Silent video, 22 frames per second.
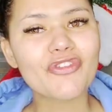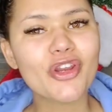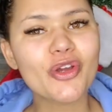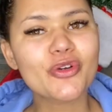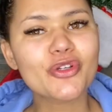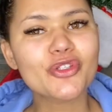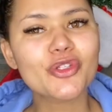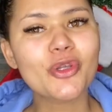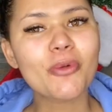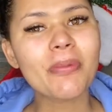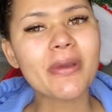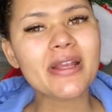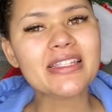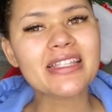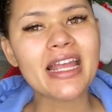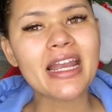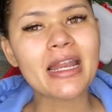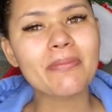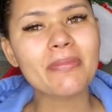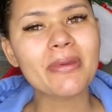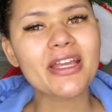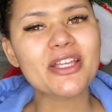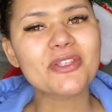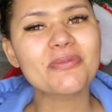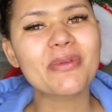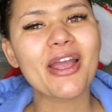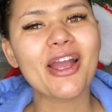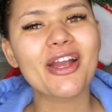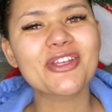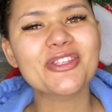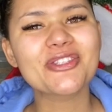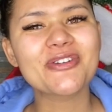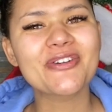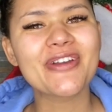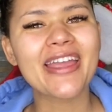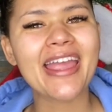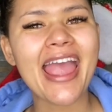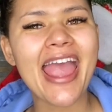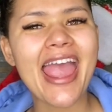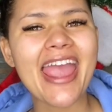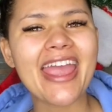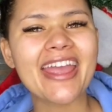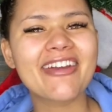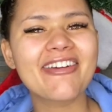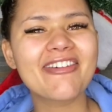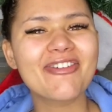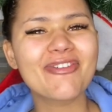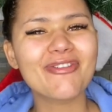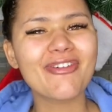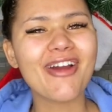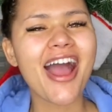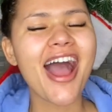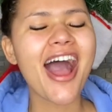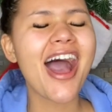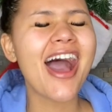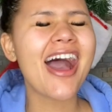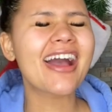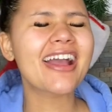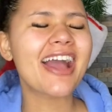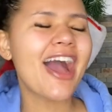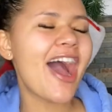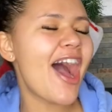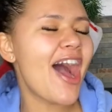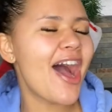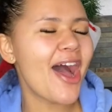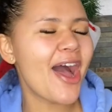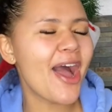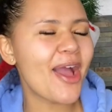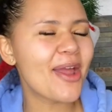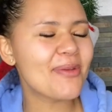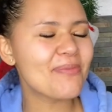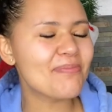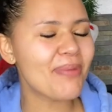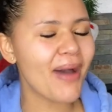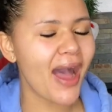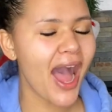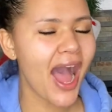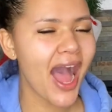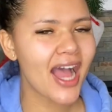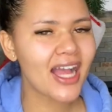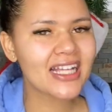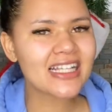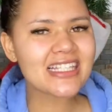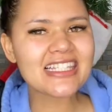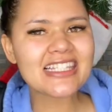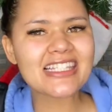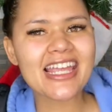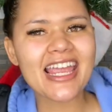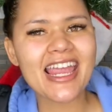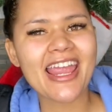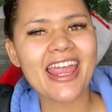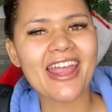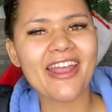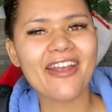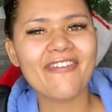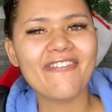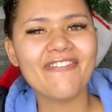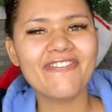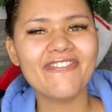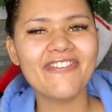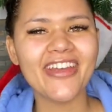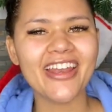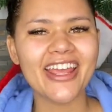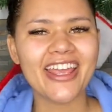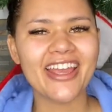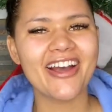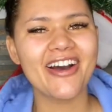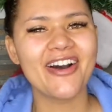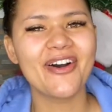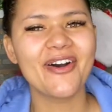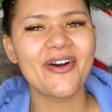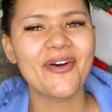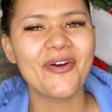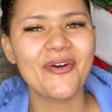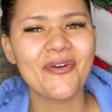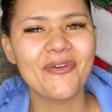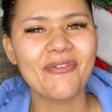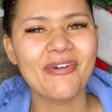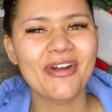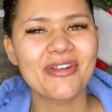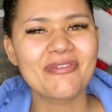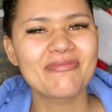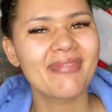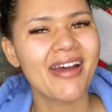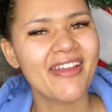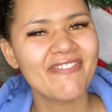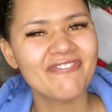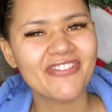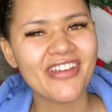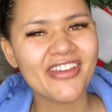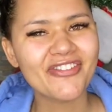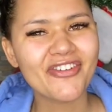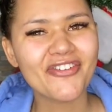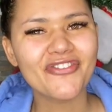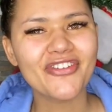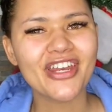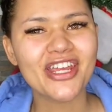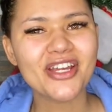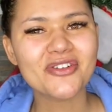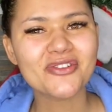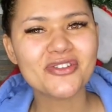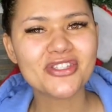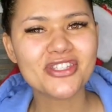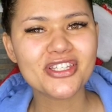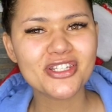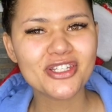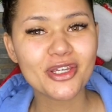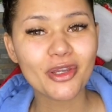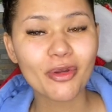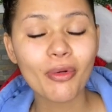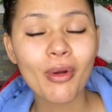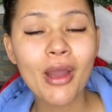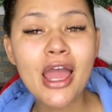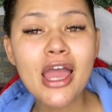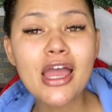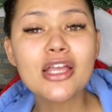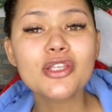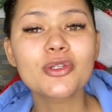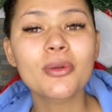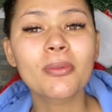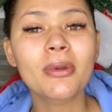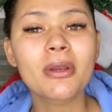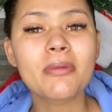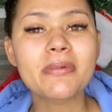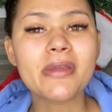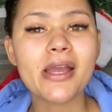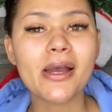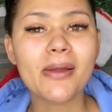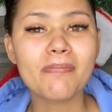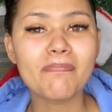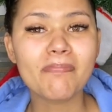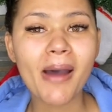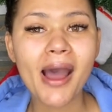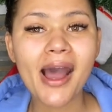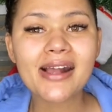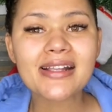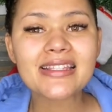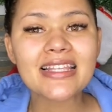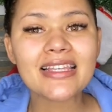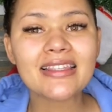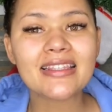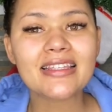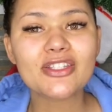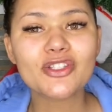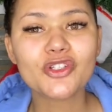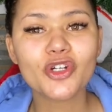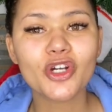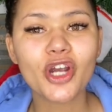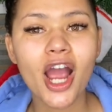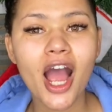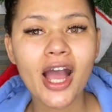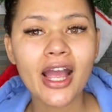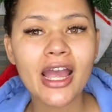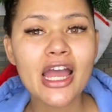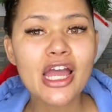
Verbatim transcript: Super exciting because we are doing a Croc unboxing video, one of my favorite videos to do. So I'm going to be unboxing this Croc,